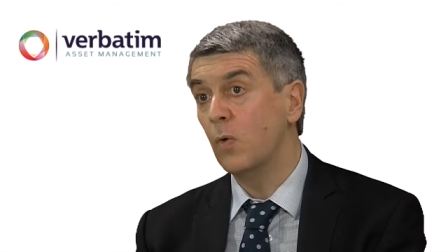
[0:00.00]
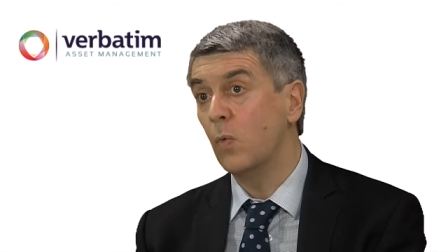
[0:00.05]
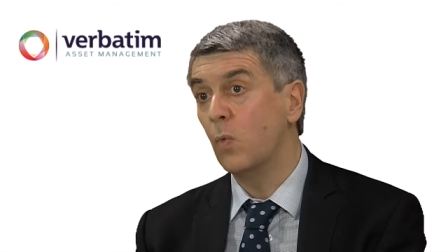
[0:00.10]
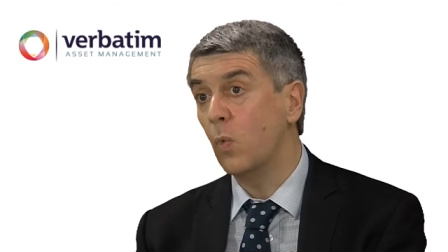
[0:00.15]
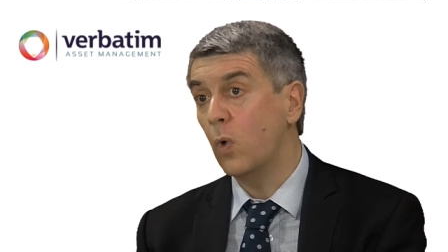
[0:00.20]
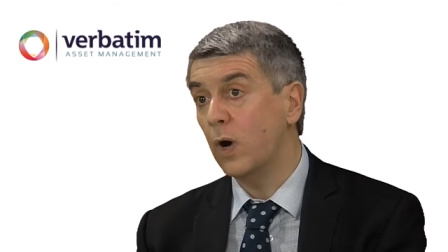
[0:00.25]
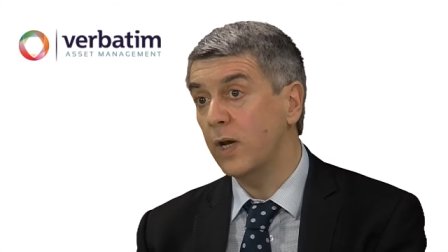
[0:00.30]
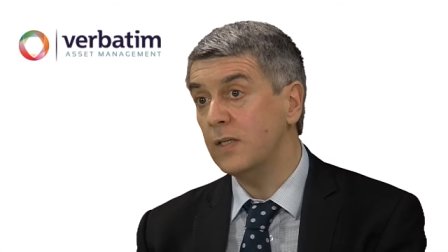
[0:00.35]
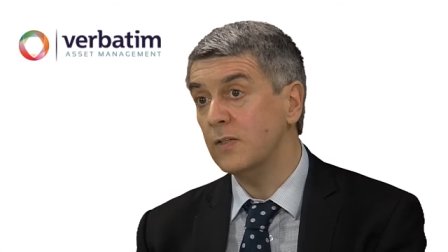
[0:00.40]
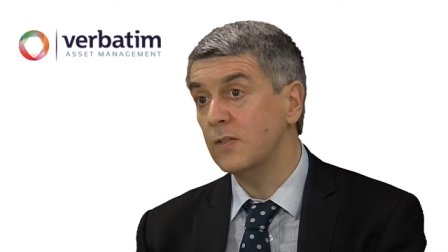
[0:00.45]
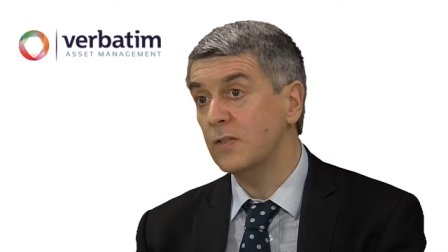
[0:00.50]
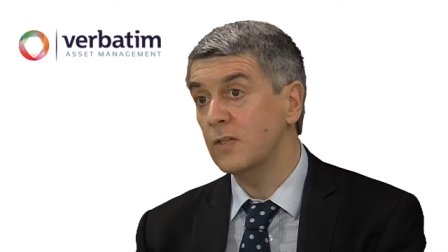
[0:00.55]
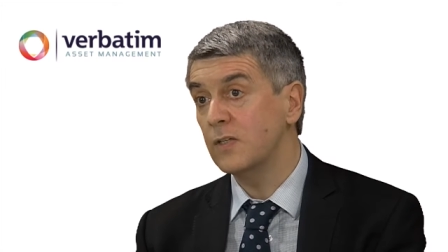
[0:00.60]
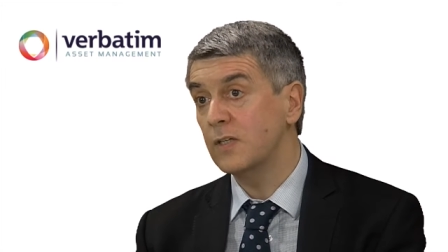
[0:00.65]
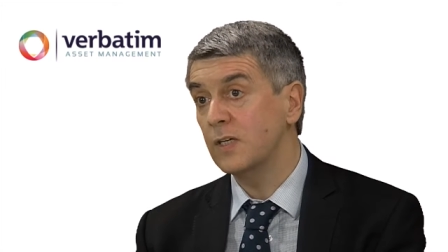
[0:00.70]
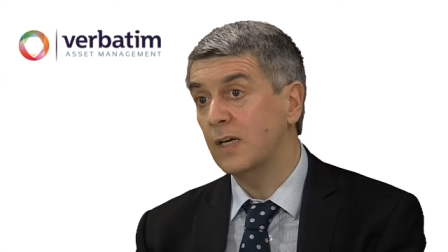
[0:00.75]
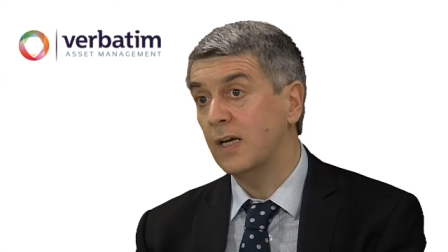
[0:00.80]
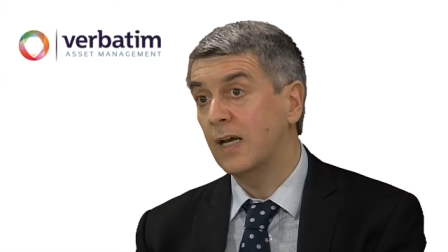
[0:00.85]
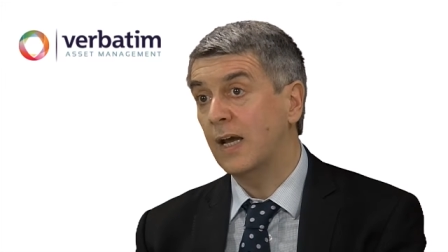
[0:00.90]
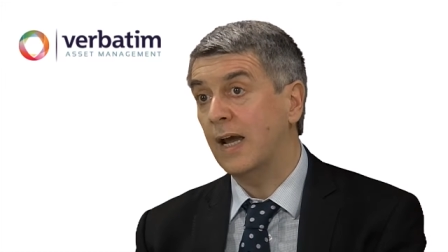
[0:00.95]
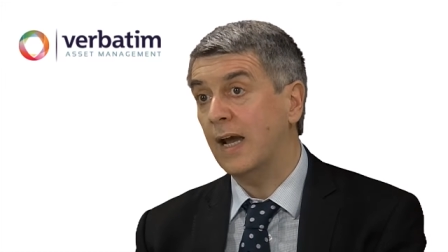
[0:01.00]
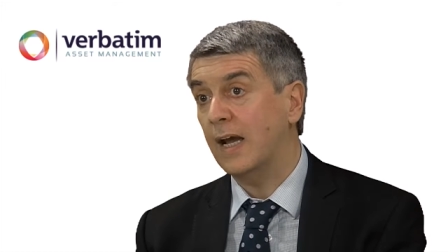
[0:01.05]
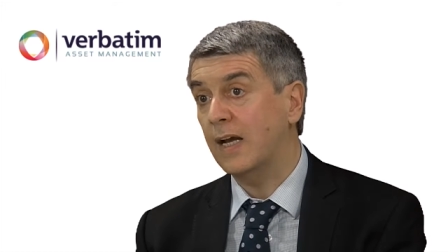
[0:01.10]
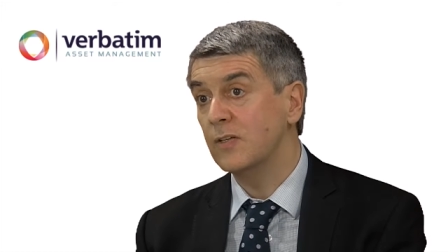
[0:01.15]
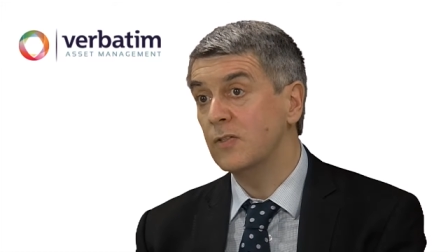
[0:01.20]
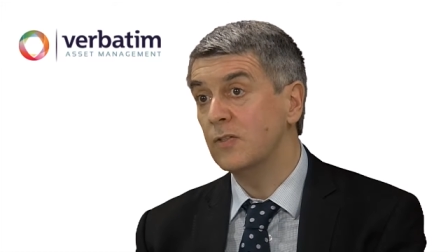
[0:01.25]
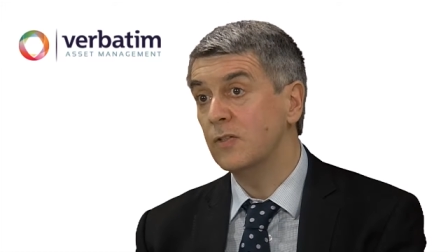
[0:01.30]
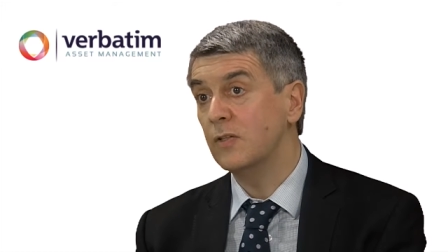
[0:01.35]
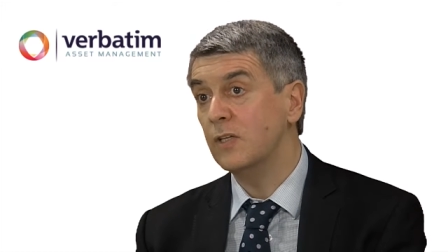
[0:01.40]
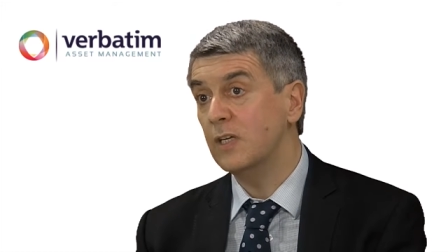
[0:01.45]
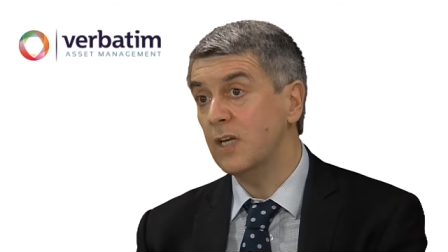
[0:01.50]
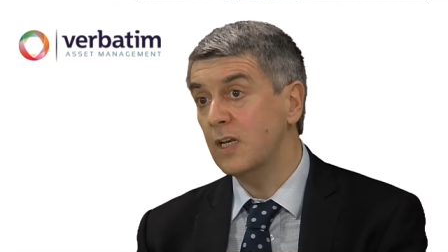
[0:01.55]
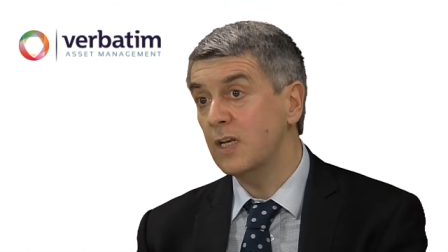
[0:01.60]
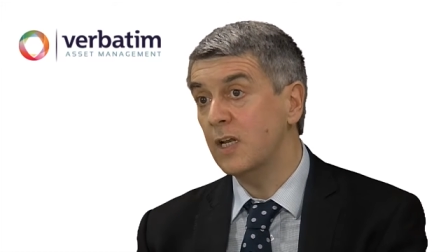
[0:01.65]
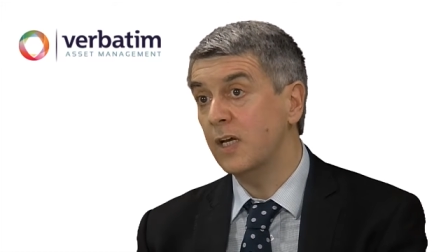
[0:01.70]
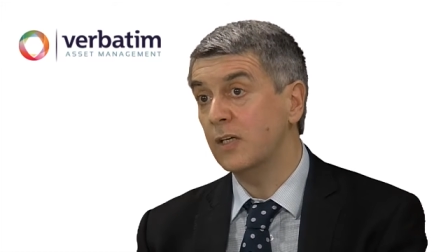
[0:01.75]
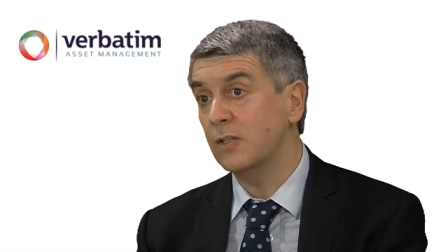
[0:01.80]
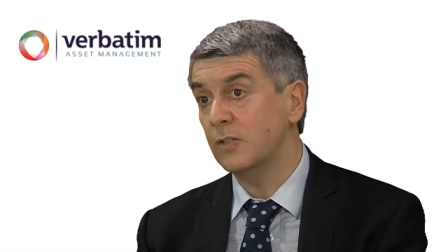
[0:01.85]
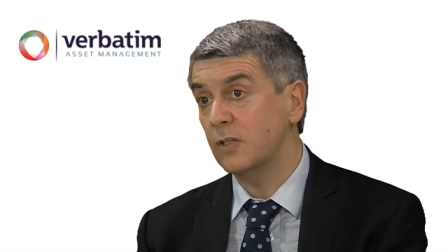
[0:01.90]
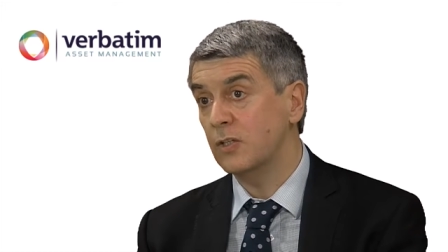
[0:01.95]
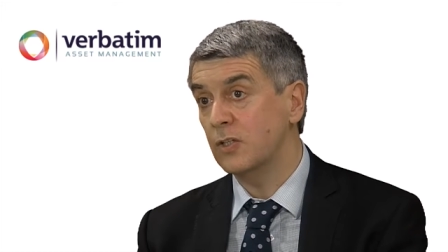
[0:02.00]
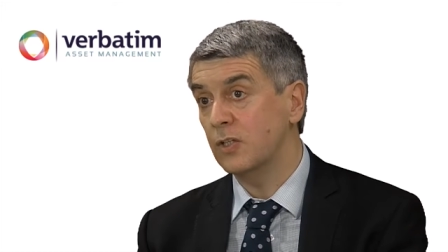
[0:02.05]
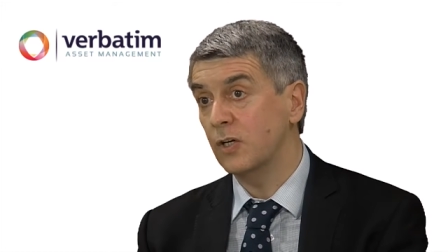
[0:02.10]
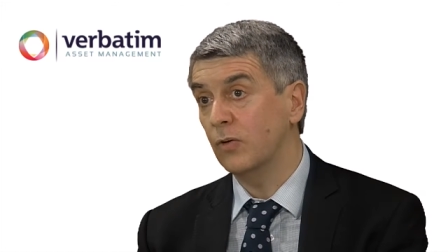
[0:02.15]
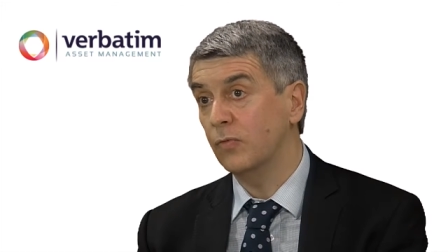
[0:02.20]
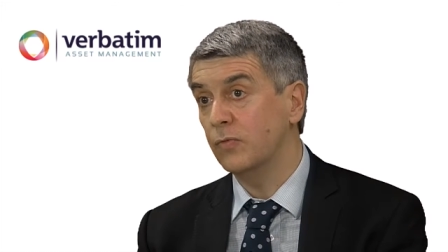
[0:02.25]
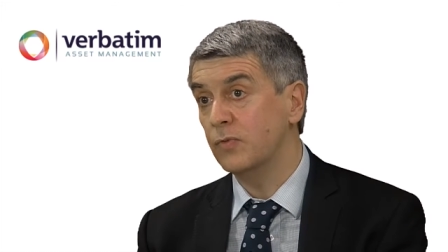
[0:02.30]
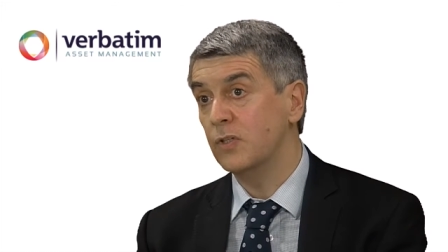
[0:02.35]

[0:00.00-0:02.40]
weights as the index itself.